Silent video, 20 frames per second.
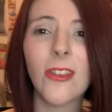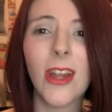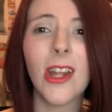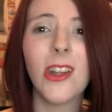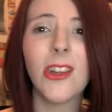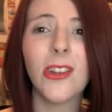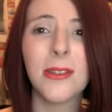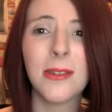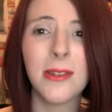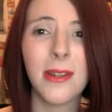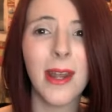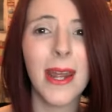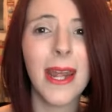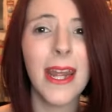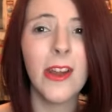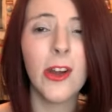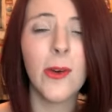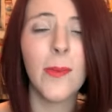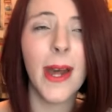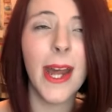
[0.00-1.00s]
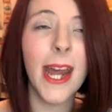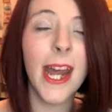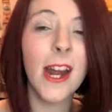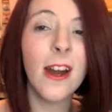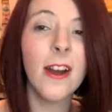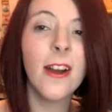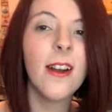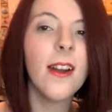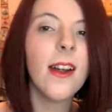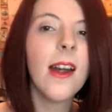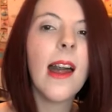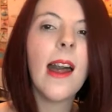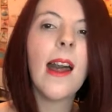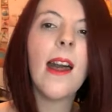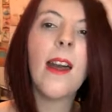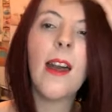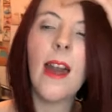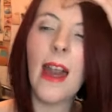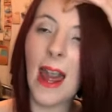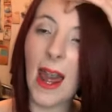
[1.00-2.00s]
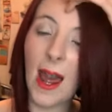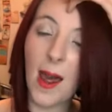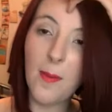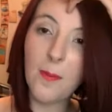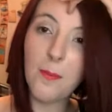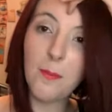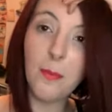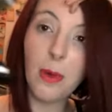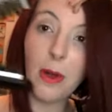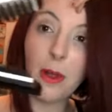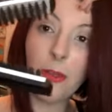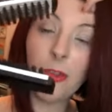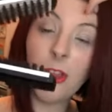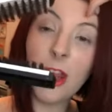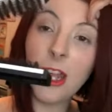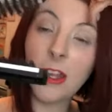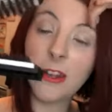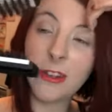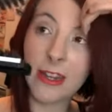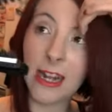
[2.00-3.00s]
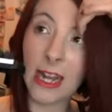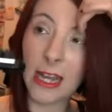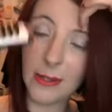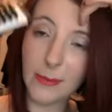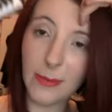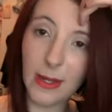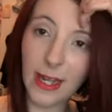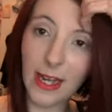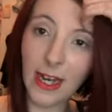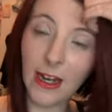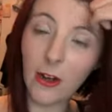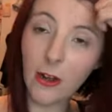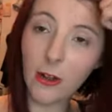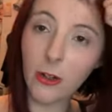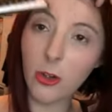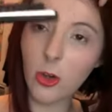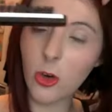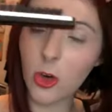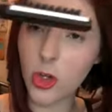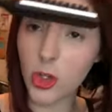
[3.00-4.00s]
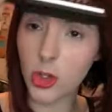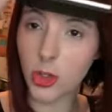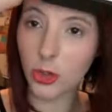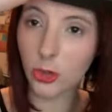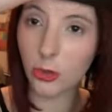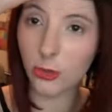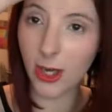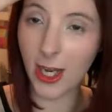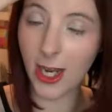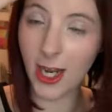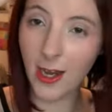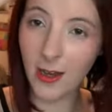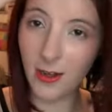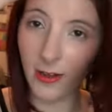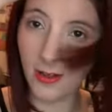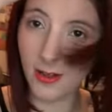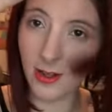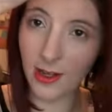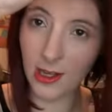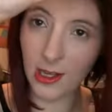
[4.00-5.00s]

don't like using the heat on my hair, but this gets my hair so straight